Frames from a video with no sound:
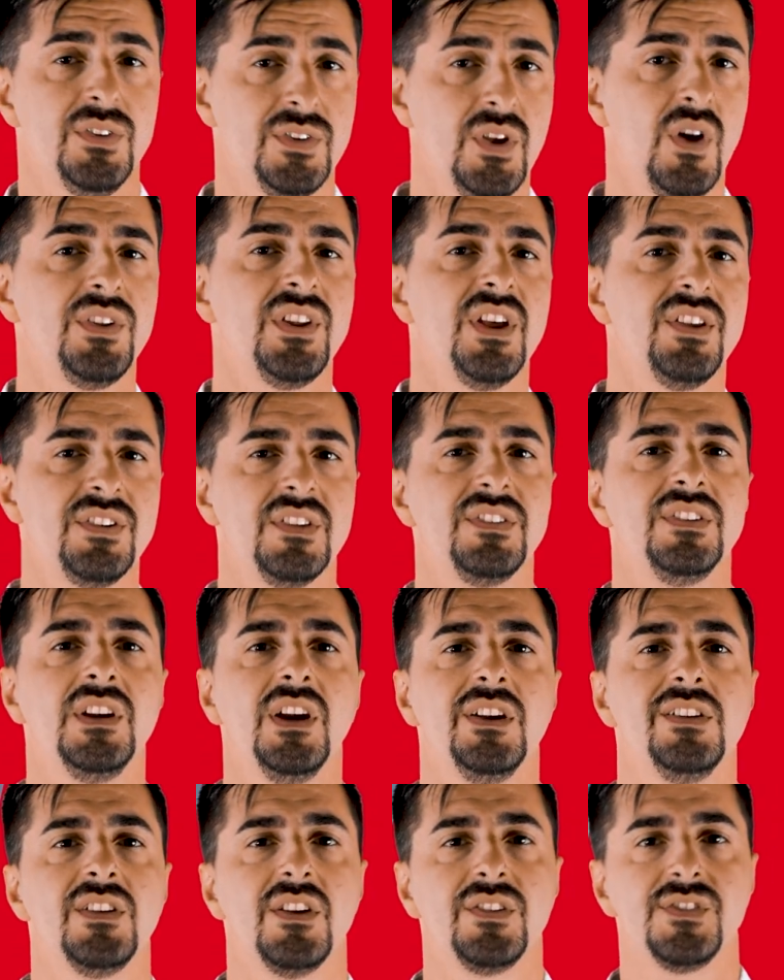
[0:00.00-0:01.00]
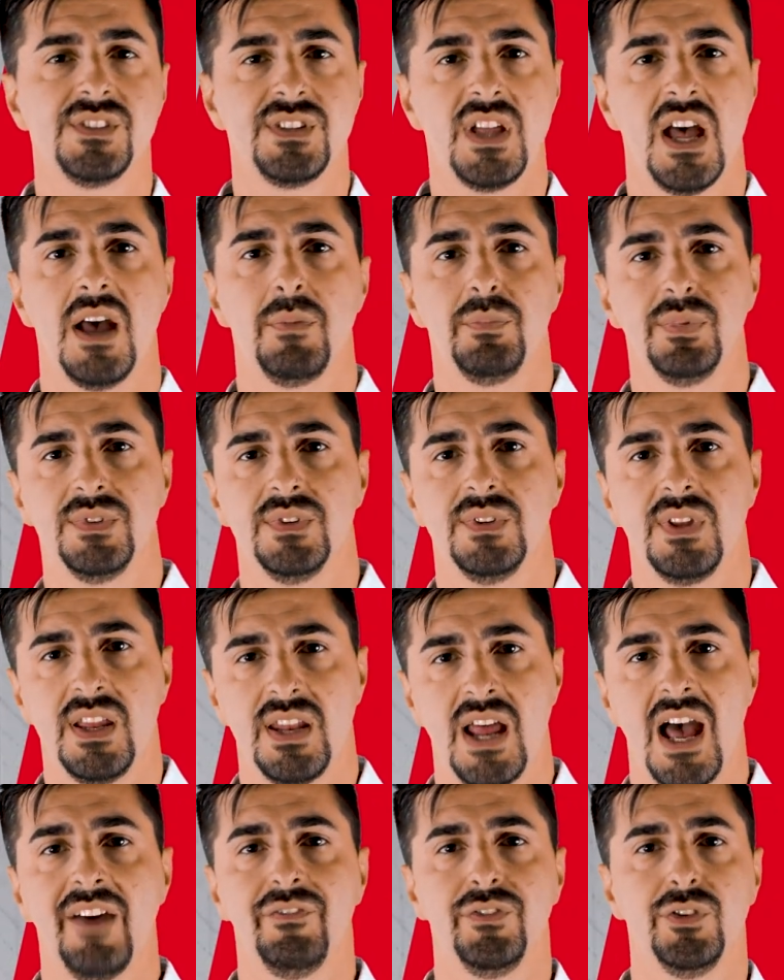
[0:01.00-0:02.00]
So there's a series of steps
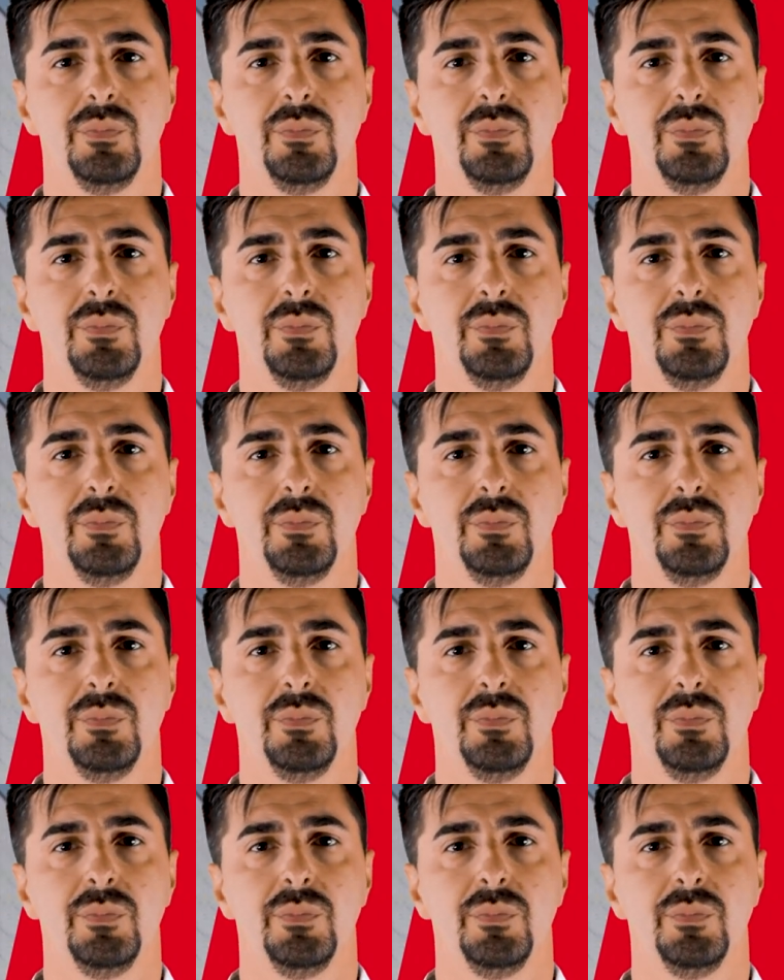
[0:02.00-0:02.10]
that have